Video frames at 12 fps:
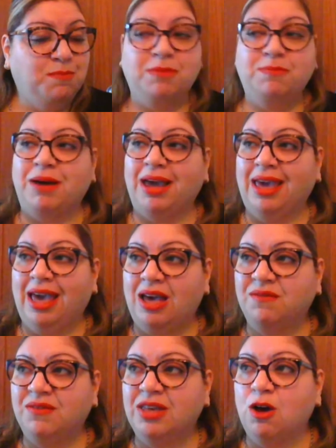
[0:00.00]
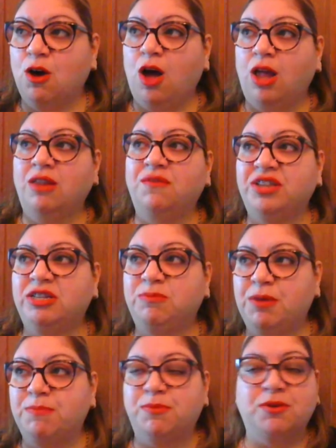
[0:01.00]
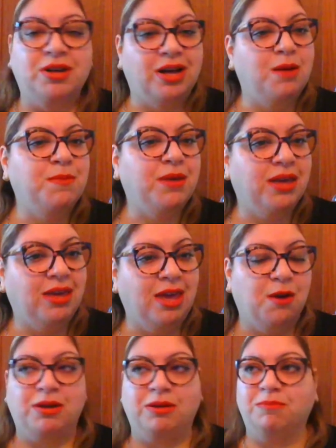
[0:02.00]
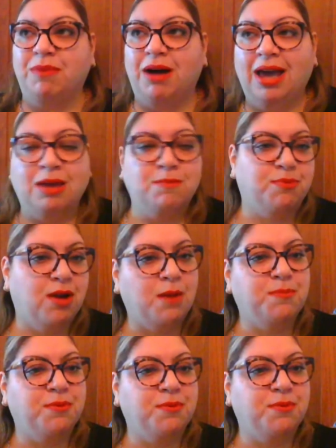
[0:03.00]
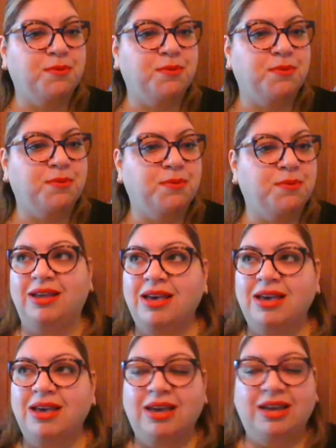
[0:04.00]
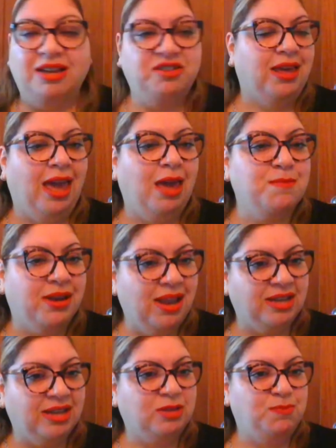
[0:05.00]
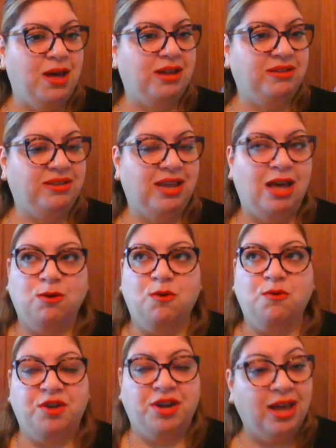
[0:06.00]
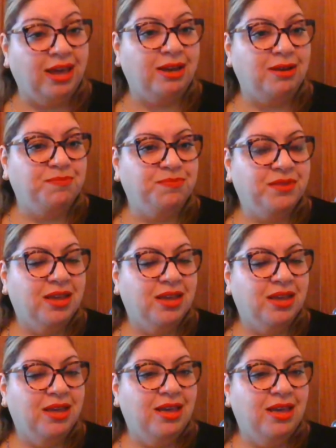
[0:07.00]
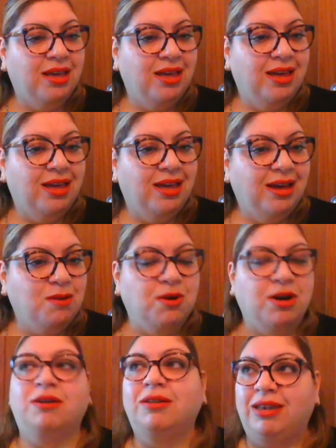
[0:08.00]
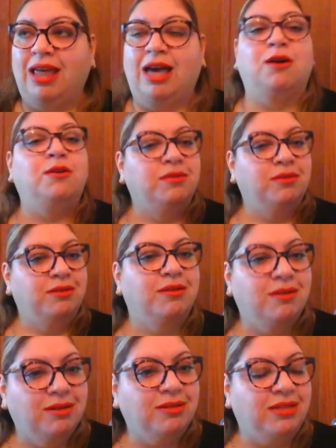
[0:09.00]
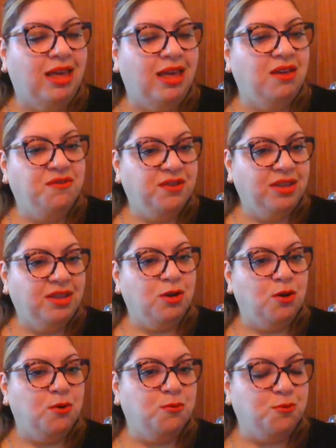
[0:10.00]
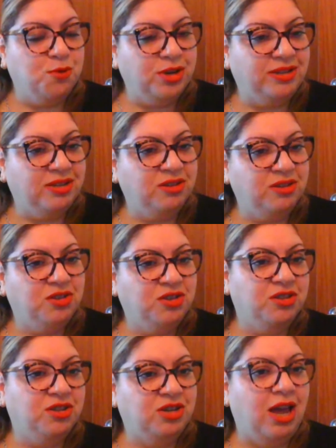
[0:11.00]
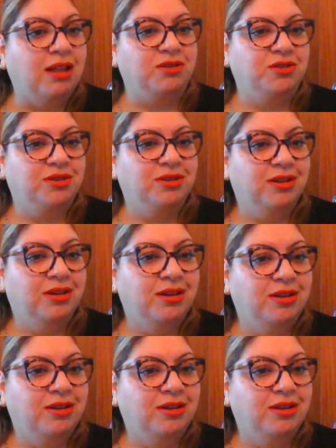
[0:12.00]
But by having all of these people coming here and buying properties, and it just became an expat town overnight, well, now they've, risen to the challenge.